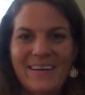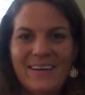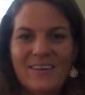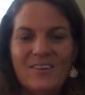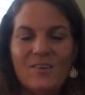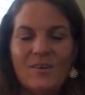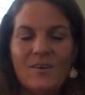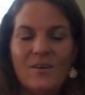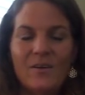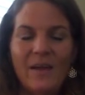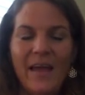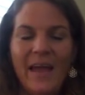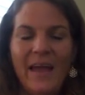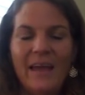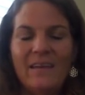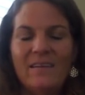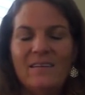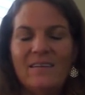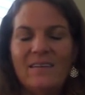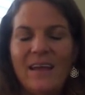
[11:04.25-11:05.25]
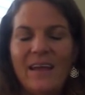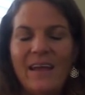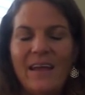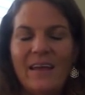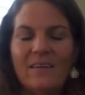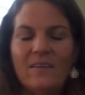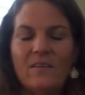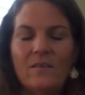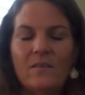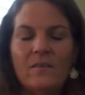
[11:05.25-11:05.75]
So go ahead
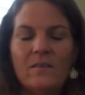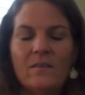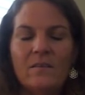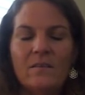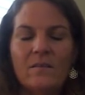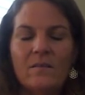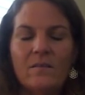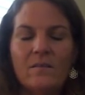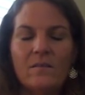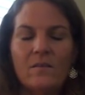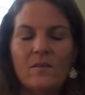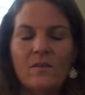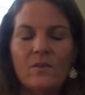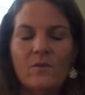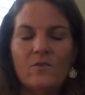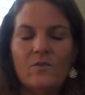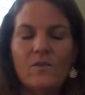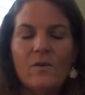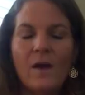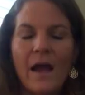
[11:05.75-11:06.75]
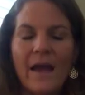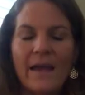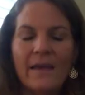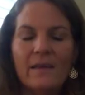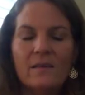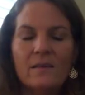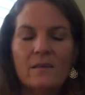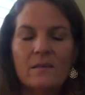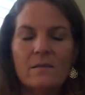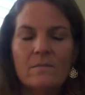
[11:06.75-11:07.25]
and close your
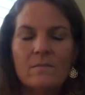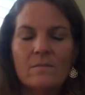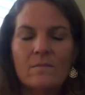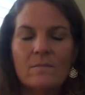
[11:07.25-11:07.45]
eyes.